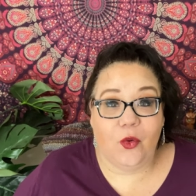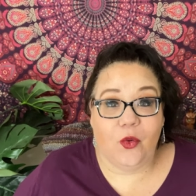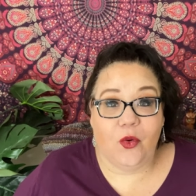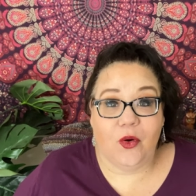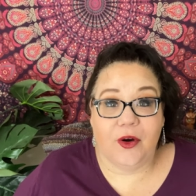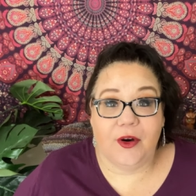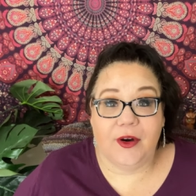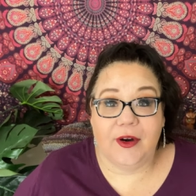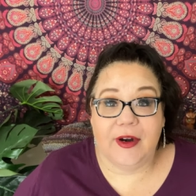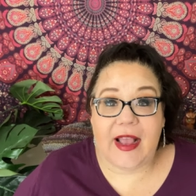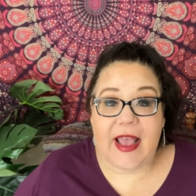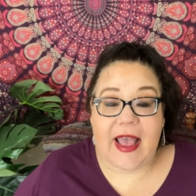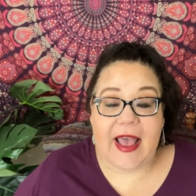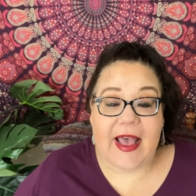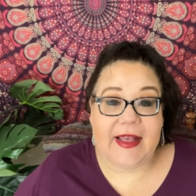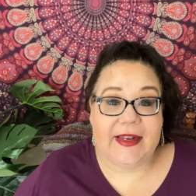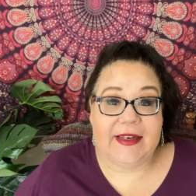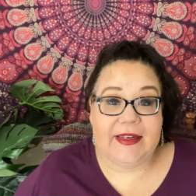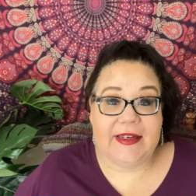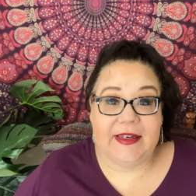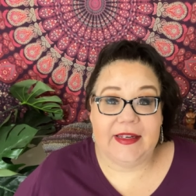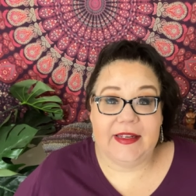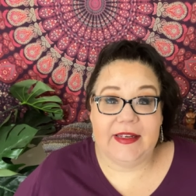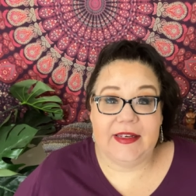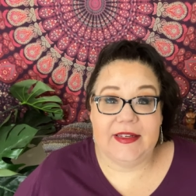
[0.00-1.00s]
or had
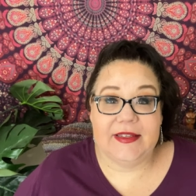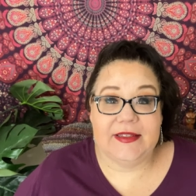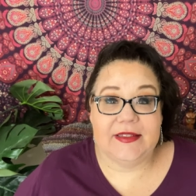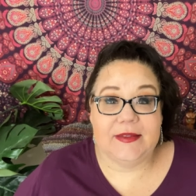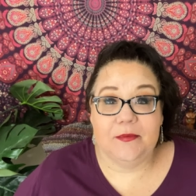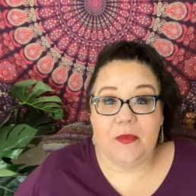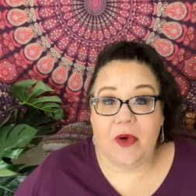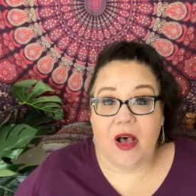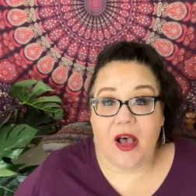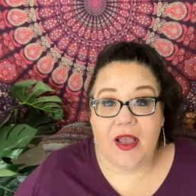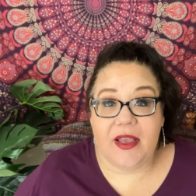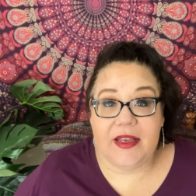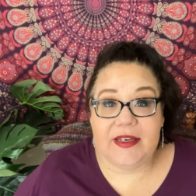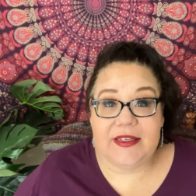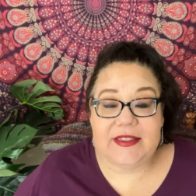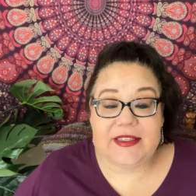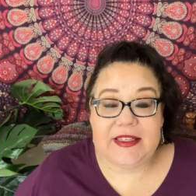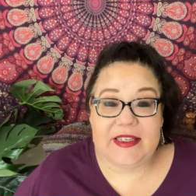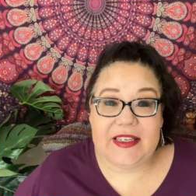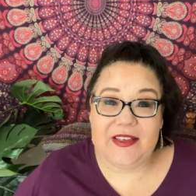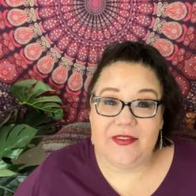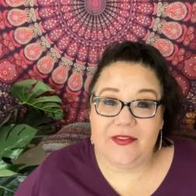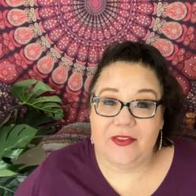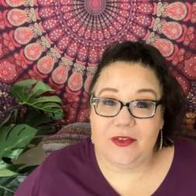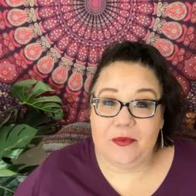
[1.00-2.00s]
it in his mind to
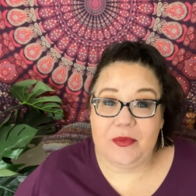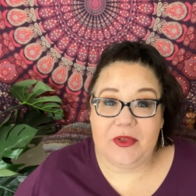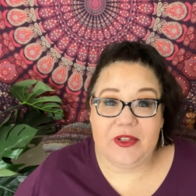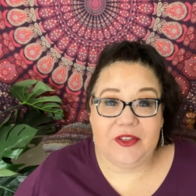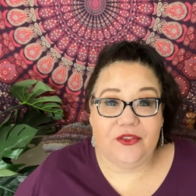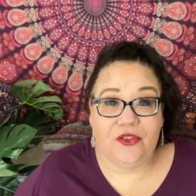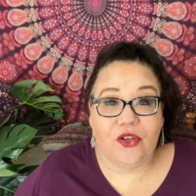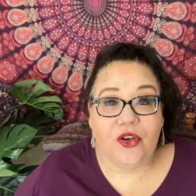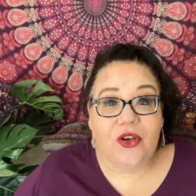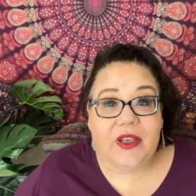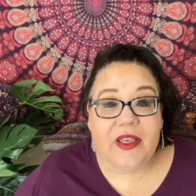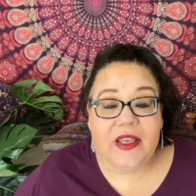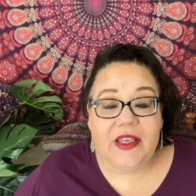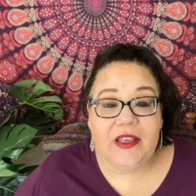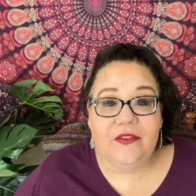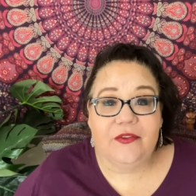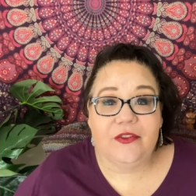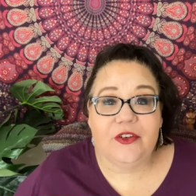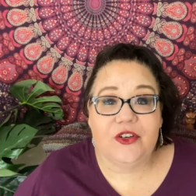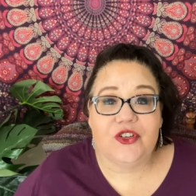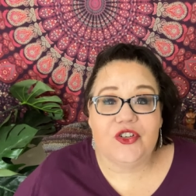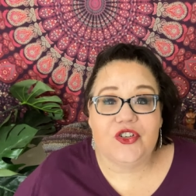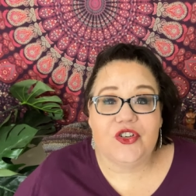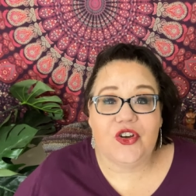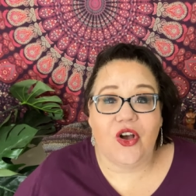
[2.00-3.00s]
even be looking
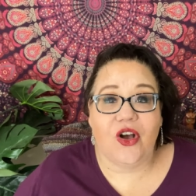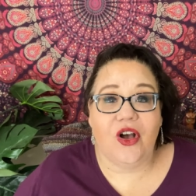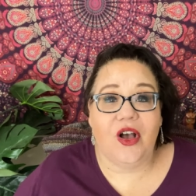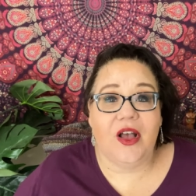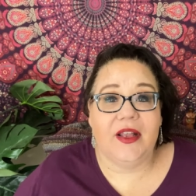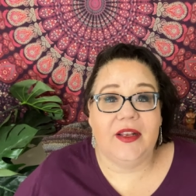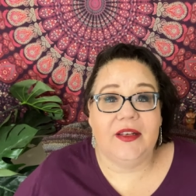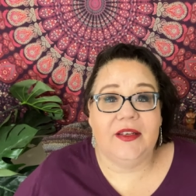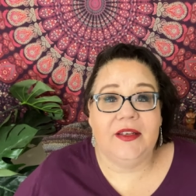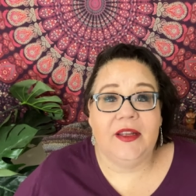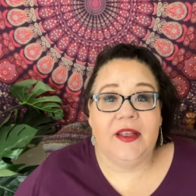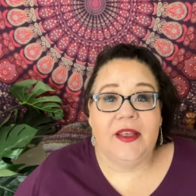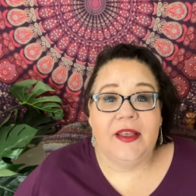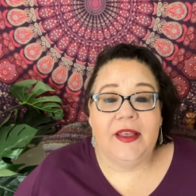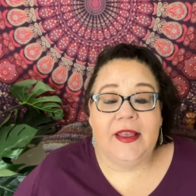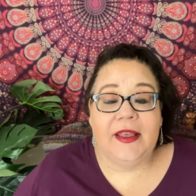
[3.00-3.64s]
for Shawn.